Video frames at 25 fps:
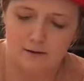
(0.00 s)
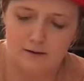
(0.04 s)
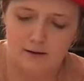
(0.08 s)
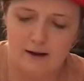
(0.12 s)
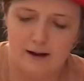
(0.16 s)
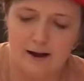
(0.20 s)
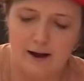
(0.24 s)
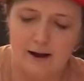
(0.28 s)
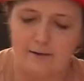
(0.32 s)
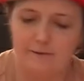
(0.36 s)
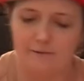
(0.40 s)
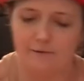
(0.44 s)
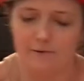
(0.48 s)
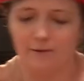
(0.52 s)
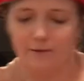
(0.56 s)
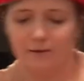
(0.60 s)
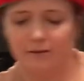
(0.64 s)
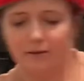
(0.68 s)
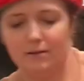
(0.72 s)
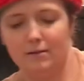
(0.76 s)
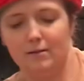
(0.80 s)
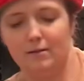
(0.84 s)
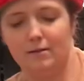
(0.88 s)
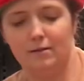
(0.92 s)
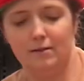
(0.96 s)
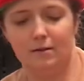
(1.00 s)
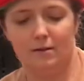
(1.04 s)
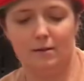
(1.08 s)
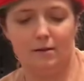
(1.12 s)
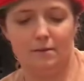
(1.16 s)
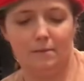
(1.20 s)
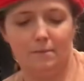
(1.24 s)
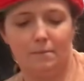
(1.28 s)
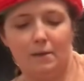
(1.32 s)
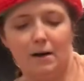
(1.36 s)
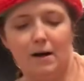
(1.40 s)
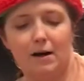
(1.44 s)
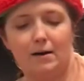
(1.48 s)
half on the
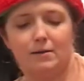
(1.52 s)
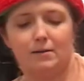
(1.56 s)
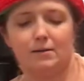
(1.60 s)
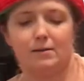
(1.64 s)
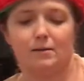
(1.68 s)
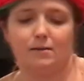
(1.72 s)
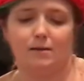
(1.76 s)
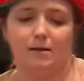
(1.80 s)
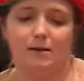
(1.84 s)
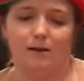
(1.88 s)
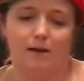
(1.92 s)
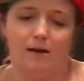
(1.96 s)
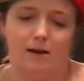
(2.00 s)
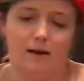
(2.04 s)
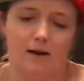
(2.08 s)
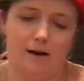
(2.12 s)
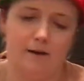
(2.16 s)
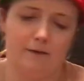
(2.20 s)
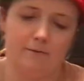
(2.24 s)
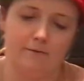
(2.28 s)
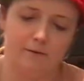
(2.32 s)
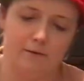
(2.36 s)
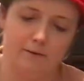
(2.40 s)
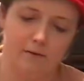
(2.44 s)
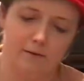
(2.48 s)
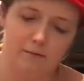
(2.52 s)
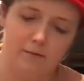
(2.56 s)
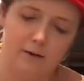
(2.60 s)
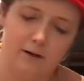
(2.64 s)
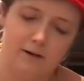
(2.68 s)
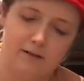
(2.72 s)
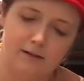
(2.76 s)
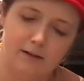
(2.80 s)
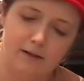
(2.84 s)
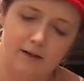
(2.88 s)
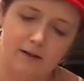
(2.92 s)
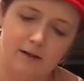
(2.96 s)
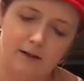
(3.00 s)
box, half on the
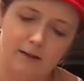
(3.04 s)
present,